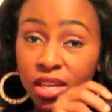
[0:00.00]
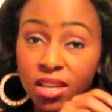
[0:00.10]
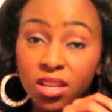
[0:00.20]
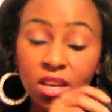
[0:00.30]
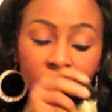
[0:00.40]

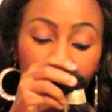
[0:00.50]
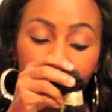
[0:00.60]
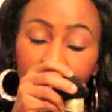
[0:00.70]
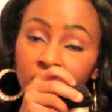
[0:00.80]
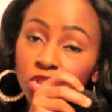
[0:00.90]
it,
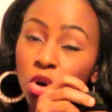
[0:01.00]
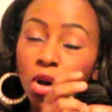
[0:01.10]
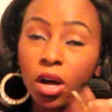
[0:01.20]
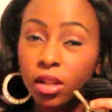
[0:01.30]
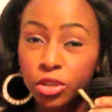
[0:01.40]
no
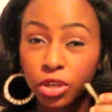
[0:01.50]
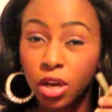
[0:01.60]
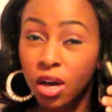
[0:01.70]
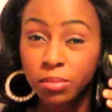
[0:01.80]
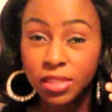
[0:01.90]
color
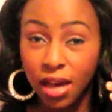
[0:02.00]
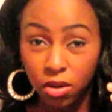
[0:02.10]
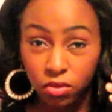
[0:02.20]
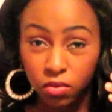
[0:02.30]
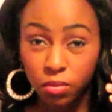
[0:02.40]
comes
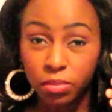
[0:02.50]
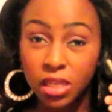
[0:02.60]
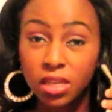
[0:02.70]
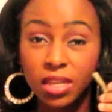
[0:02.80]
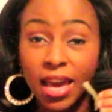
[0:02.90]
out,
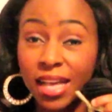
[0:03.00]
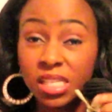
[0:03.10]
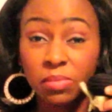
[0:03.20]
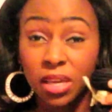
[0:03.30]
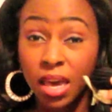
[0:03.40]
meaning it
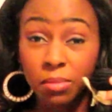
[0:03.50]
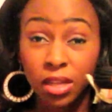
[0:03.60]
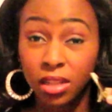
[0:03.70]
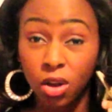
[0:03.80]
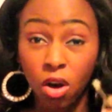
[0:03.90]
hasn't been
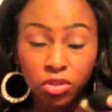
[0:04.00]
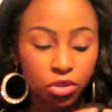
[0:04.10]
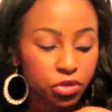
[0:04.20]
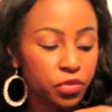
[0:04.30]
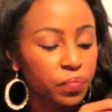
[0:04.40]
chemically
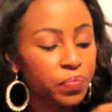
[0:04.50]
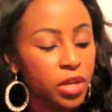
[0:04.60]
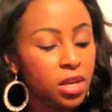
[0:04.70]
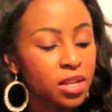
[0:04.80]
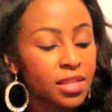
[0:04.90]
altered.
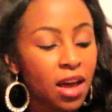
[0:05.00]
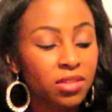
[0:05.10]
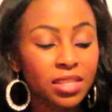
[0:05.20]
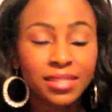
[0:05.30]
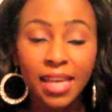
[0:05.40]

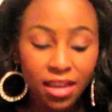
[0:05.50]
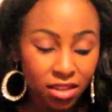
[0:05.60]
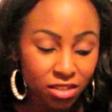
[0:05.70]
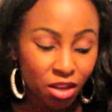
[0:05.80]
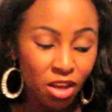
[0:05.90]
Now, the
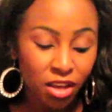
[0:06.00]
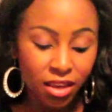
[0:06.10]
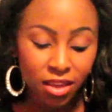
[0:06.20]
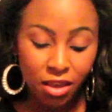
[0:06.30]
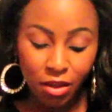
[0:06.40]
second
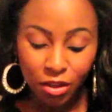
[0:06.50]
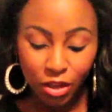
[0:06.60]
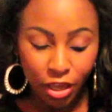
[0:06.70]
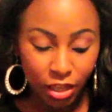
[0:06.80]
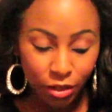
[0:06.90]

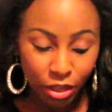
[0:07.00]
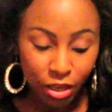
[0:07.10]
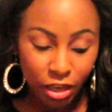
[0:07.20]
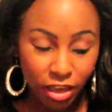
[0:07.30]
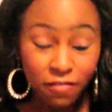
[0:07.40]

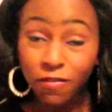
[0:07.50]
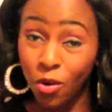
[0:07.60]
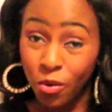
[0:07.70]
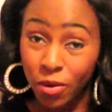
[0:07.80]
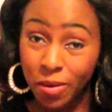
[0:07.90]

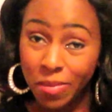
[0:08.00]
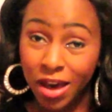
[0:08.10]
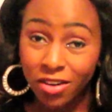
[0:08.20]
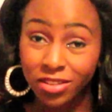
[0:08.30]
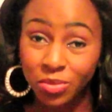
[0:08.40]
info
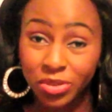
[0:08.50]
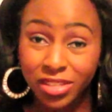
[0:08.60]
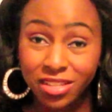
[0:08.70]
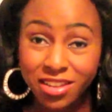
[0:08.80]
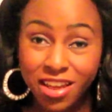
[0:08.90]
about the
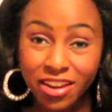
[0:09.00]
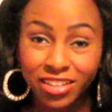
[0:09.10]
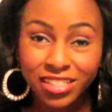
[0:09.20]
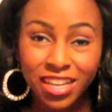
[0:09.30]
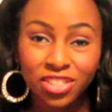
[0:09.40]
Brazilian hair
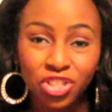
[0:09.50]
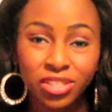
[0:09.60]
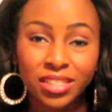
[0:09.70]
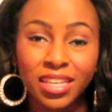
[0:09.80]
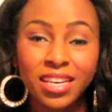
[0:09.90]

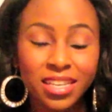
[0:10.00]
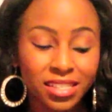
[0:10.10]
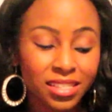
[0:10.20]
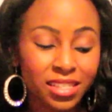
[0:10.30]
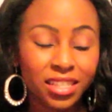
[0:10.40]
extensions
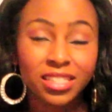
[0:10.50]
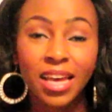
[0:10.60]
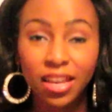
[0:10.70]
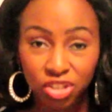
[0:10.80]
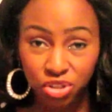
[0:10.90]
is the
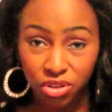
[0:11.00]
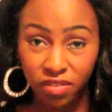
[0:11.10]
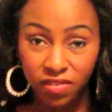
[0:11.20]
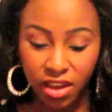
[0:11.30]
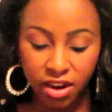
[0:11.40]
texture
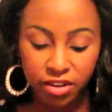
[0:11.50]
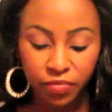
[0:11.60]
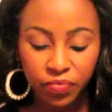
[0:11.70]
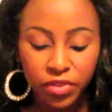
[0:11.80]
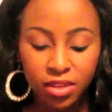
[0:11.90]
of the hair.
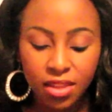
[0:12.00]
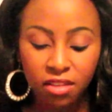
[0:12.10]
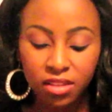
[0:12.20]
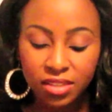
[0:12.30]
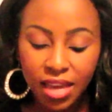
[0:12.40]

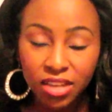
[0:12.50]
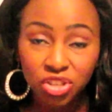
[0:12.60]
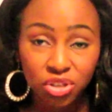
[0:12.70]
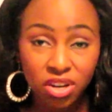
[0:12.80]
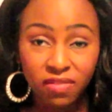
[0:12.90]
Now, the
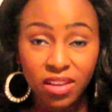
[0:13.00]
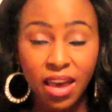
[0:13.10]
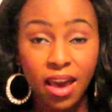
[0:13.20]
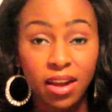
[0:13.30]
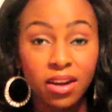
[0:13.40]
texture of the
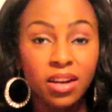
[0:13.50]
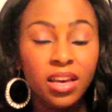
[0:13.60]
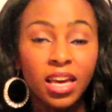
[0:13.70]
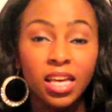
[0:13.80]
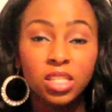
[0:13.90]
hair
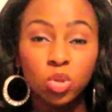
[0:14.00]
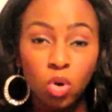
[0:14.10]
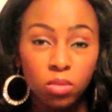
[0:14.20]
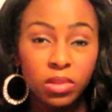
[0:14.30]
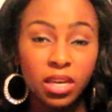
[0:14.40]
is
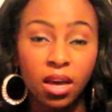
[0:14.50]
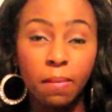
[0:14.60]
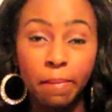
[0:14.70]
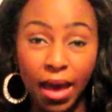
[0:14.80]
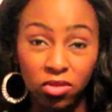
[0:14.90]
normally a
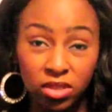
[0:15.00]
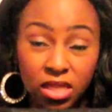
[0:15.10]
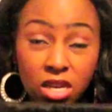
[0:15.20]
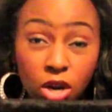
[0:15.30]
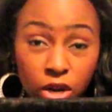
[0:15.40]

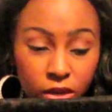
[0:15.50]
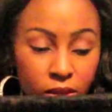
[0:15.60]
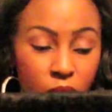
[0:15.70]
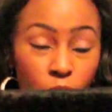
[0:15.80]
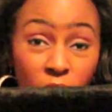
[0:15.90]
bouncy,
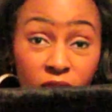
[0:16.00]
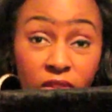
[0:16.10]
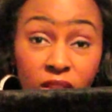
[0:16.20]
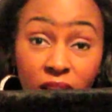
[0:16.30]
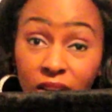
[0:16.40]
curly,
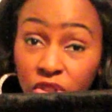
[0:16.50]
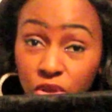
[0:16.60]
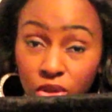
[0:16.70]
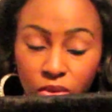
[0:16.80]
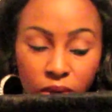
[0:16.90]
wavy
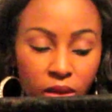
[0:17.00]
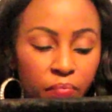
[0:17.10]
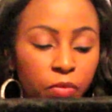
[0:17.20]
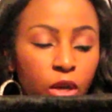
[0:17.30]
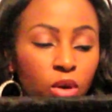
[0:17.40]
texture to it,
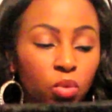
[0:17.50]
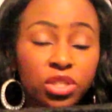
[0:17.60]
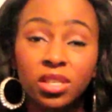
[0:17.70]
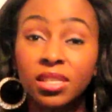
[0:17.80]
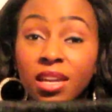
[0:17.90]

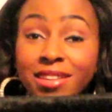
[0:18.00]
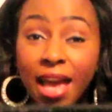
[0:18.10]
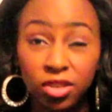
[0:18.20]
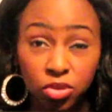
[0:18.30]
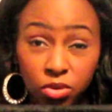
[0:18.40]
which is a
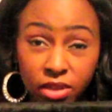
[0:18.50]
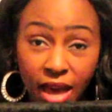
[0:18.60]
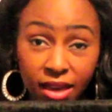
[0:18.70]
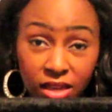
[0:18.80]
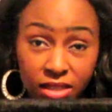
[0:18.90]
natural
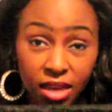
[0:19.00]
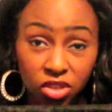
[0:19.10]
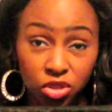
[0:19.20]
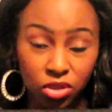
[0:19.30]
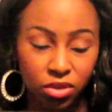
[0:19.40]
yaki
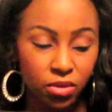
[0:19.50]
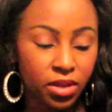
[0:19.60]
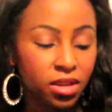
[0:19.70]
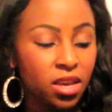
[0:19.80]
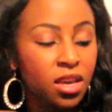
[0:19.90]
texture to
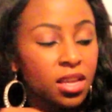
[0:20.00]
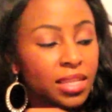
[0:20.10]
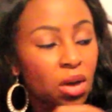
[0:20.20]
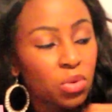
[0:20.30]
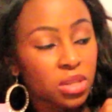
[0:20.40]
it.
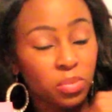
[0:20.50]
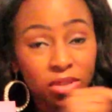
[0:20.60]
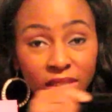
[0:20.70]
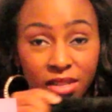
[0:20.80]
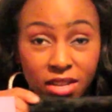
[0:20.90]
Now, with the
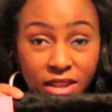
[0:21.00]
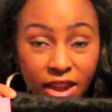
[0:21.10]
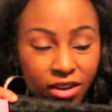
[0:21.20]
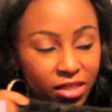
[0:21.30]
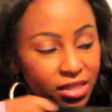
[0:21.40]
Brazilian
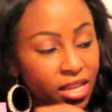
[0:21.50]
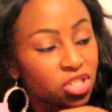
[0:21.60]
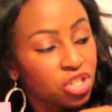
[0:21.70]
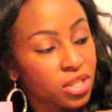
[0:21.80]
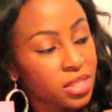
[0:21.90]
hair
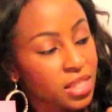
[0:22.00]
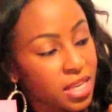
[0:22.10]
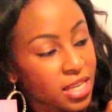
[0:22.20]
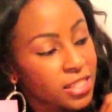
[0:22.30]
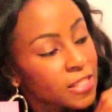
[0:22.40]
extensions
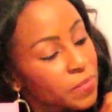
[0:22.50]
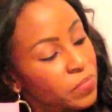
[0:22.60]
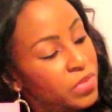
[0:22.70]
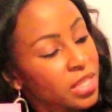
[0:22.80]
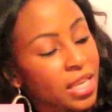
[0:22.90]

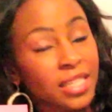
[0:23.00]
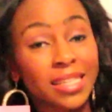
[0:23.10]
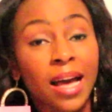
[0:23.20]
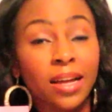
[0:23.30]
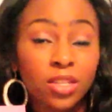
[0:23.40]

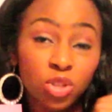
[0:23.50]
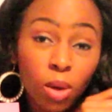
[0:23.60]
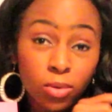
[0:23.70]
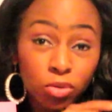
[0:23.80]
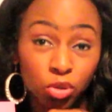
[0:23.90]
it's
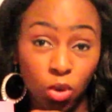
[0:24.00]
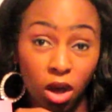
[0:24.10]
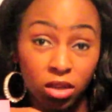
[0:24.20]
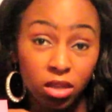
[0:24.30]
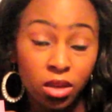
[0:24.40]
double
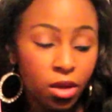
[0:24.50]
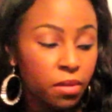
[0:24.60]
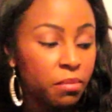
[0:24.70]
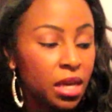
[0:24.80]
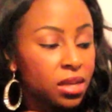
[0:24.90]
drawn,
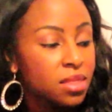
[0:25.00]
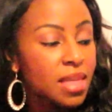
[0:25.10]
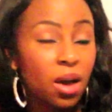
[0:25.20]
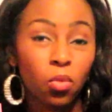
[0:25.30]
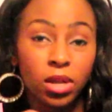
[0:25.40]
meaning
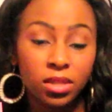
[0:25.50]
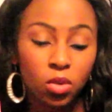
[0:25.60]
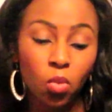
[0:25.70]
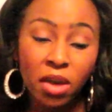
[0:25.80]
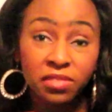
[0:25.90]
that when
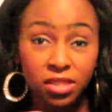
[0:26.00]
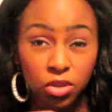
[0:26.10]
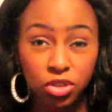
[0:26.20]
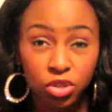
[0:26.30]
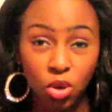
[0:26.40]
the wefts
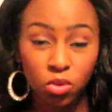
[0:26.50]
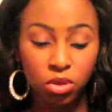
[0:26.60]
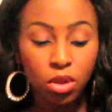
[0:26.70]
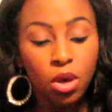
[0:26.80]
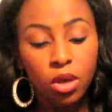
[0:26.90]
are sewn,